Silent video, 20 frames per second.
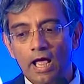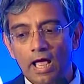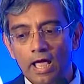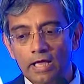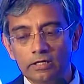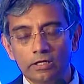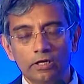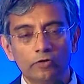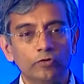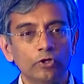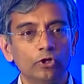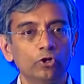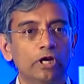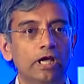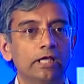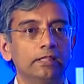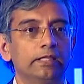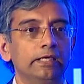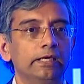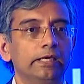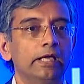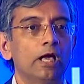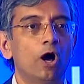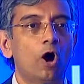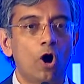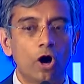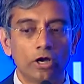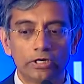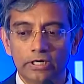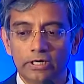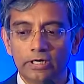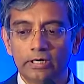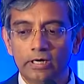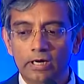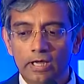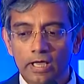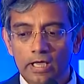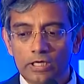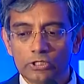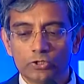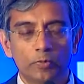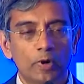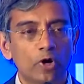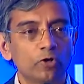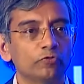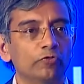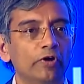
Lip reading: And if you look at the order, it's about